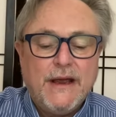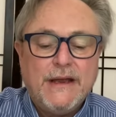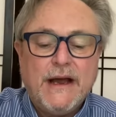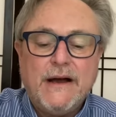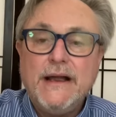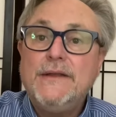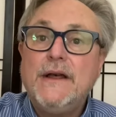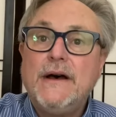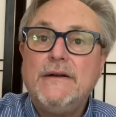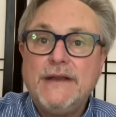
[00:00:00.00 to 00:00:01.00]
Now, in
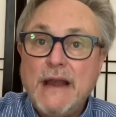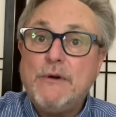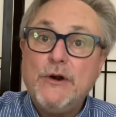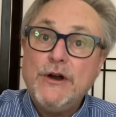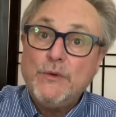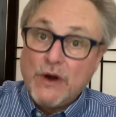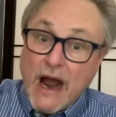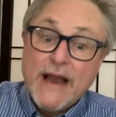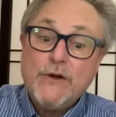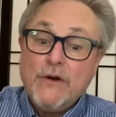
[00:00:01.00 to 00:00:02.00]
the neighborhood where
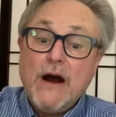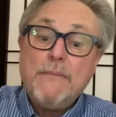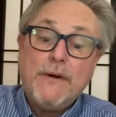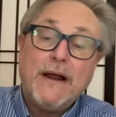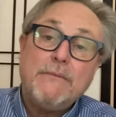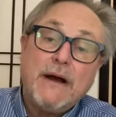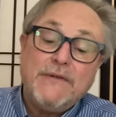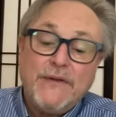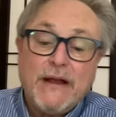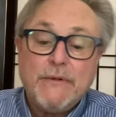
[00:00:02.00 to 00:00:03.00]
I grew up around my
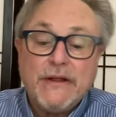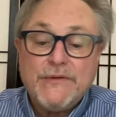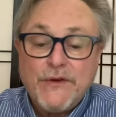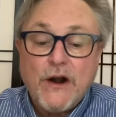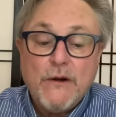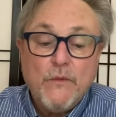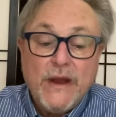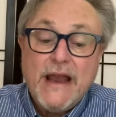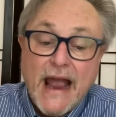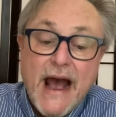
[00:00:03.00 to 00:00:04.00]
family farm,
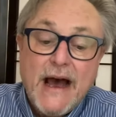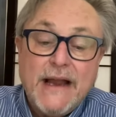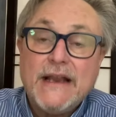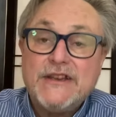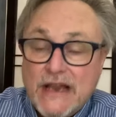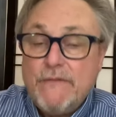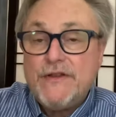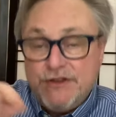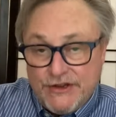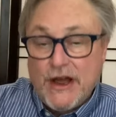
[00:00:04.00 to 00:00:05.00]
we had a
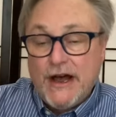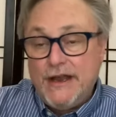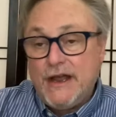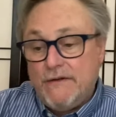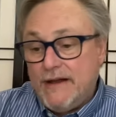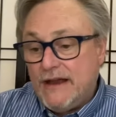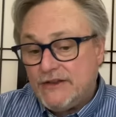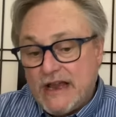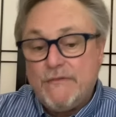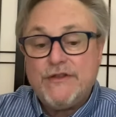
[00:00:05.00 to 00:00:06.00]
seventh son of a
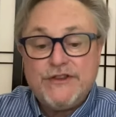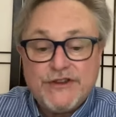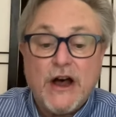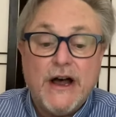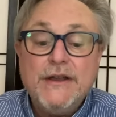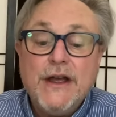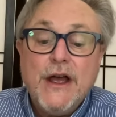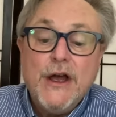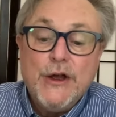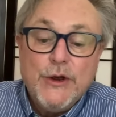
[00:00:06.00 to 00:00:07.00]
seventh son
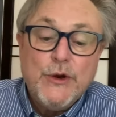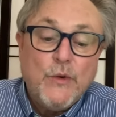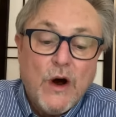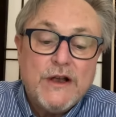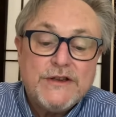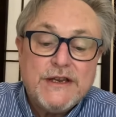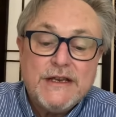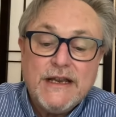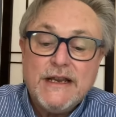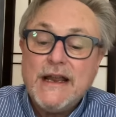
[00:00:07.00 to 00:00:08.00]
who was
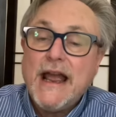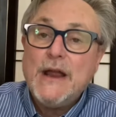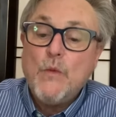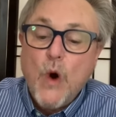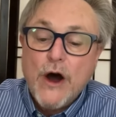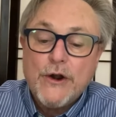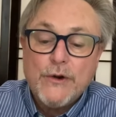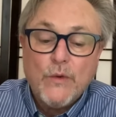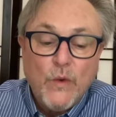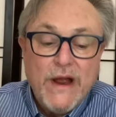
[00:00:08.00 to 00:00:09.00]
indeed a water
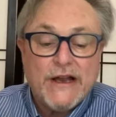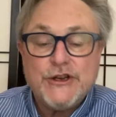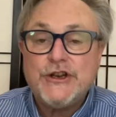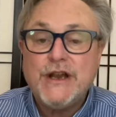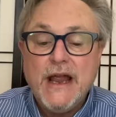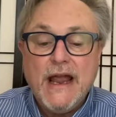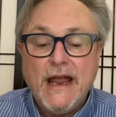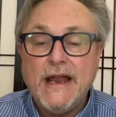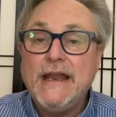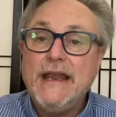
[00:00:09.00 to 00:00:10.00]
witch.
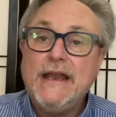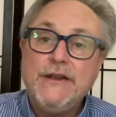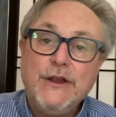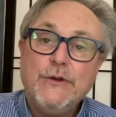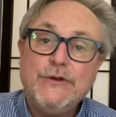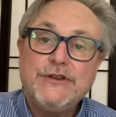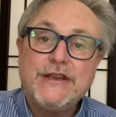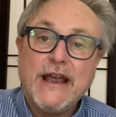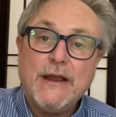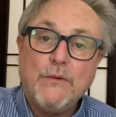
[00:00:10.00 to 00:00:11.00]
And he used
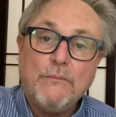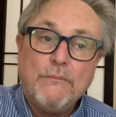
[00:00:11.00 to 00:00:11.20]
a